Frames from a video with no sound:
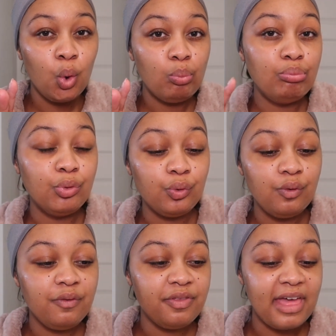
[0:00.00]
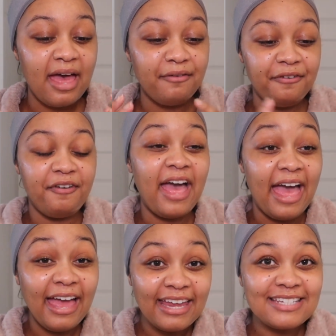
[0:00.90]
move that
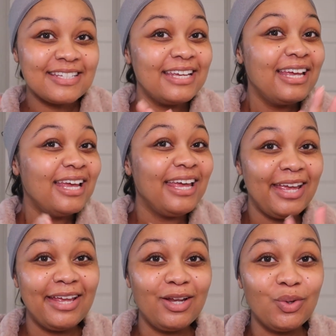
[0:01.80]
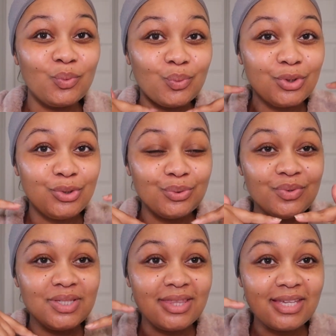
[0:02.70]
fat and
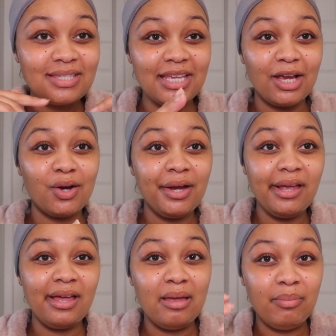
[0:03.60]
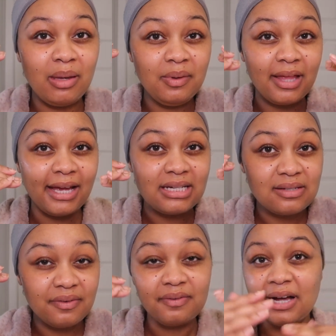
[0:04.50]
reduce this area and maybe like
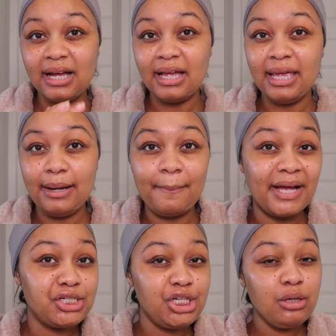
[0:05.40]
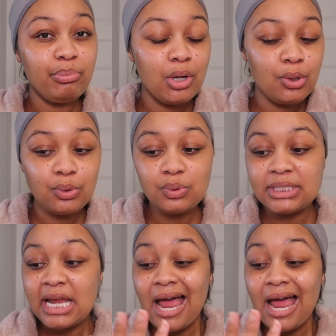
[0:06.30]
define my cheekbones.